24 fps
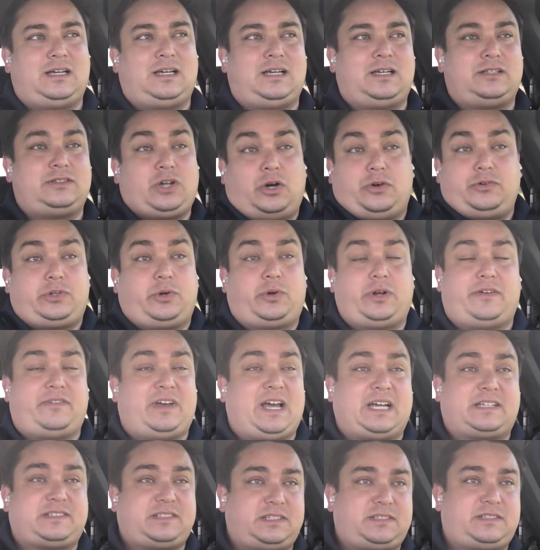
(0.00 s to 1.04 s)
don't have
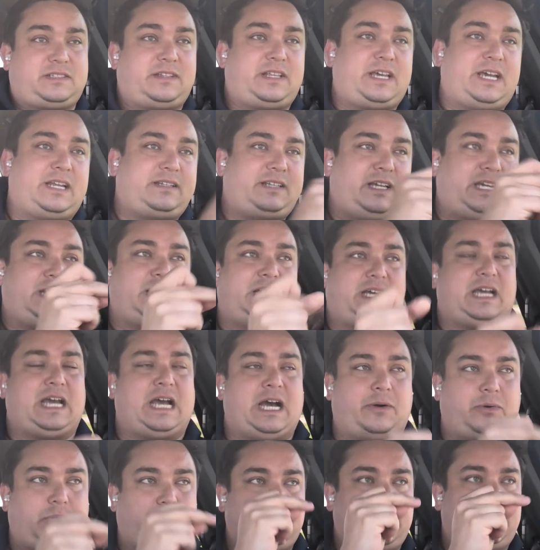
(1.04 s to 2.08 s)
access to that data
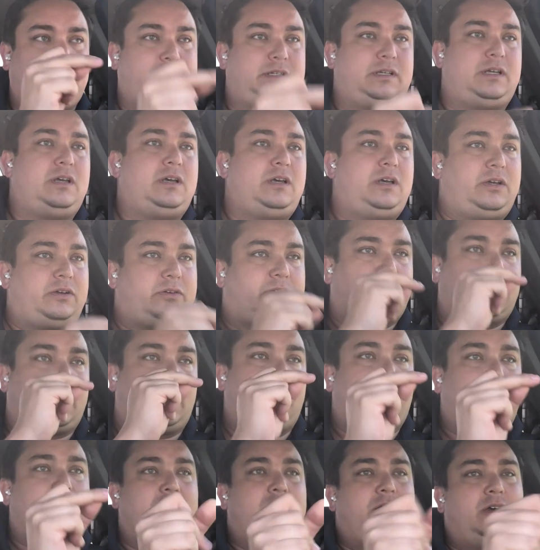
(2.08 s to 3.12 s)
hourly,
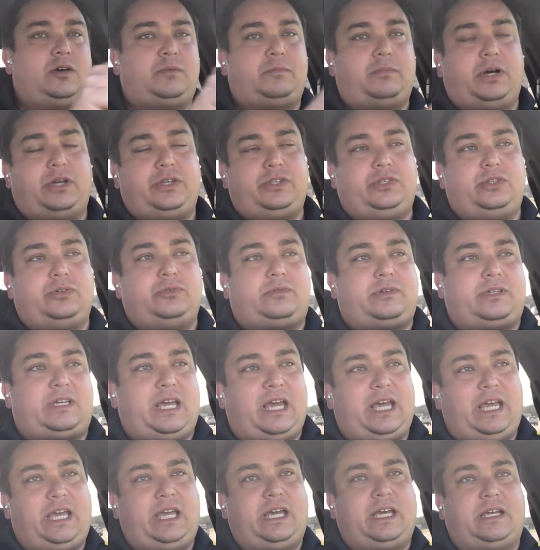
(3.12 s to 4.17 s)
right? But you
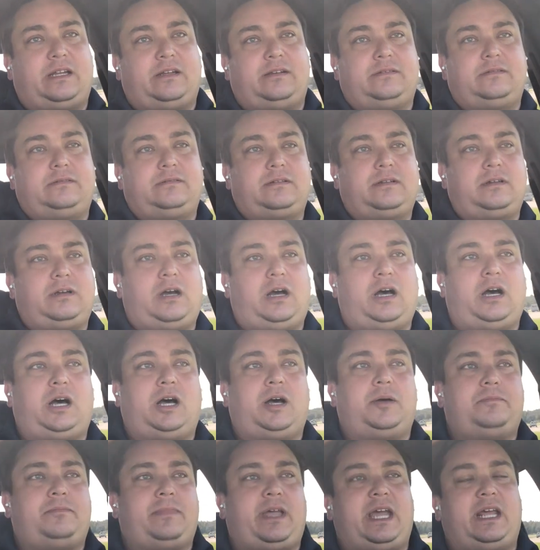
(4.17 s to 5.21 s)
can
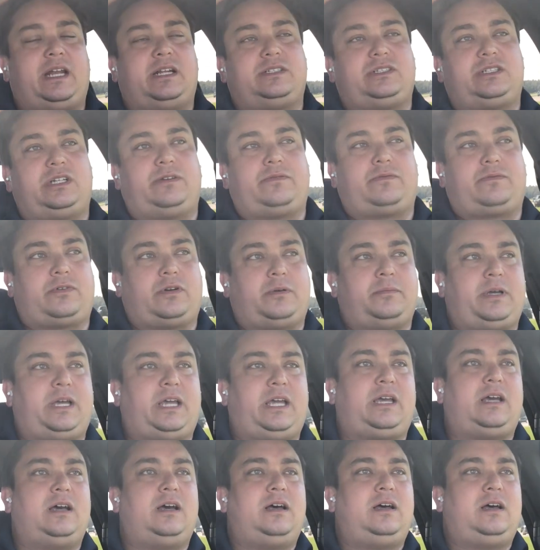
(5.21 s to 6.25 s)
manage it from
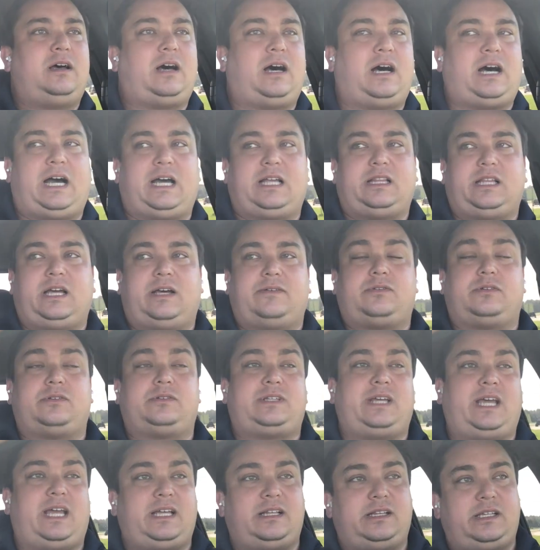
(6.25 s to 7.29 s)
a high level
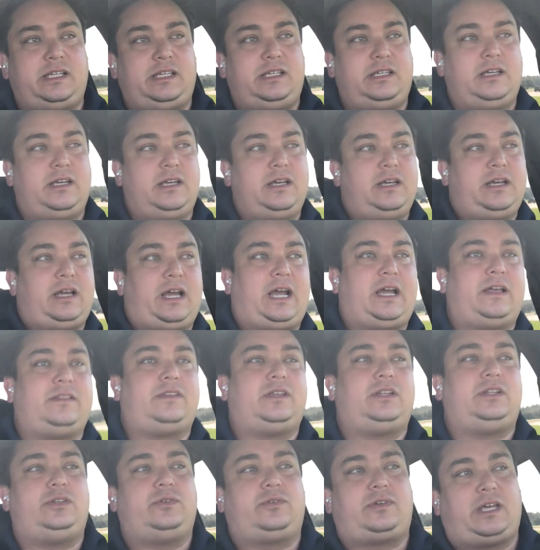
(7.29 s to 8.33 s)
daily, and
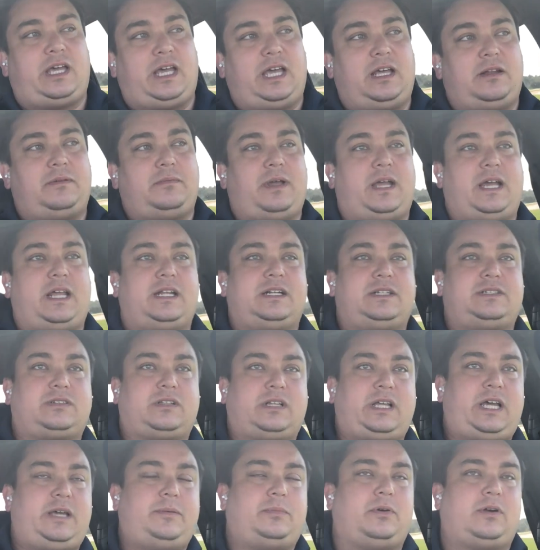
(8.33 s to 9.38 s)
then you can manage
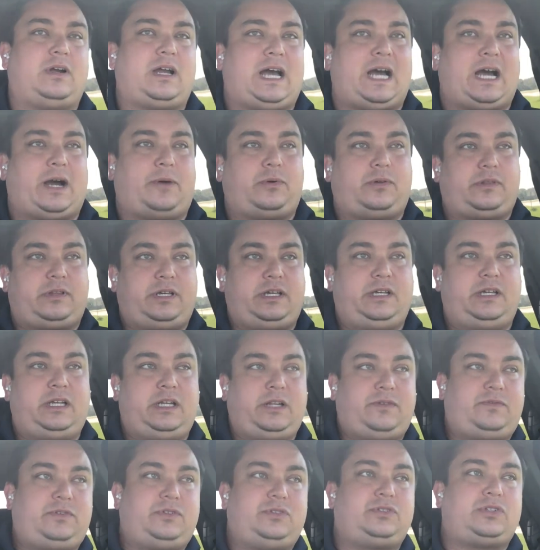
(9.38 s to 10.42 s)
labor hourly. And
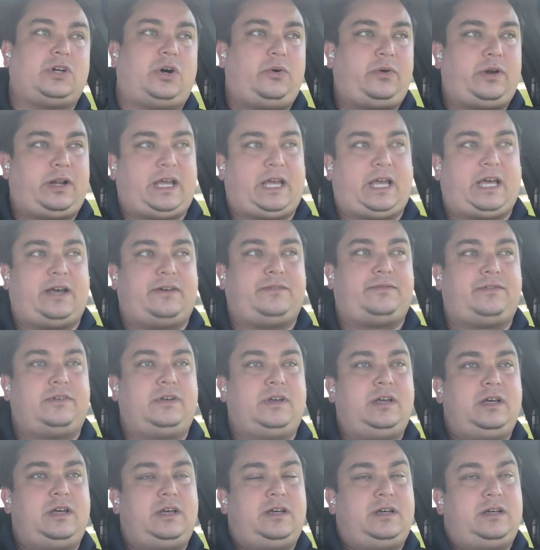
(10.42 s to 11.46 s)
if you don't have
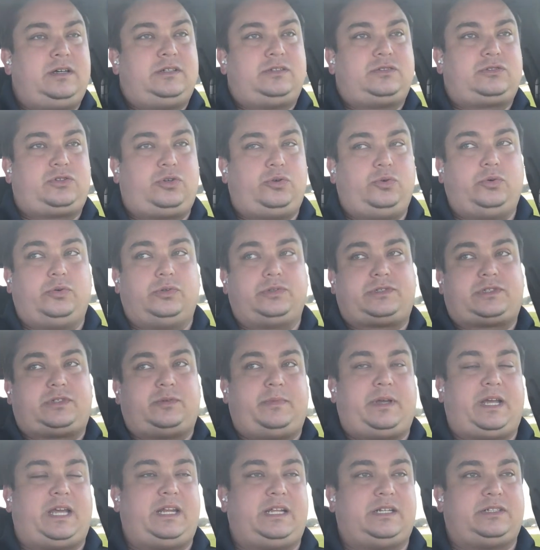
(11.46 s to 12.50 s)
tools to
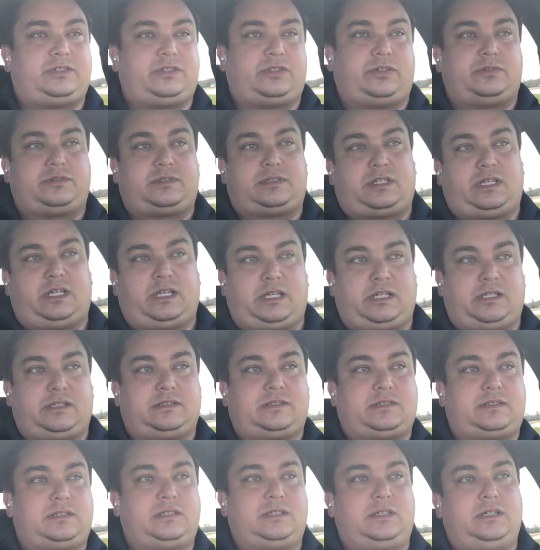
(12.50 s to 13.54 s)
manage those
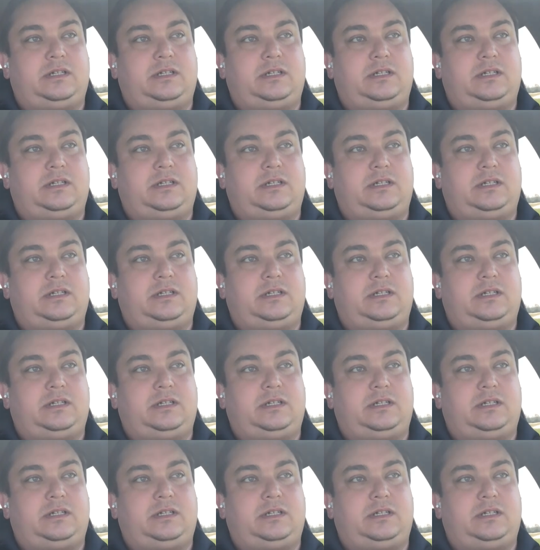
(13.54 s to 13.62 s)
things,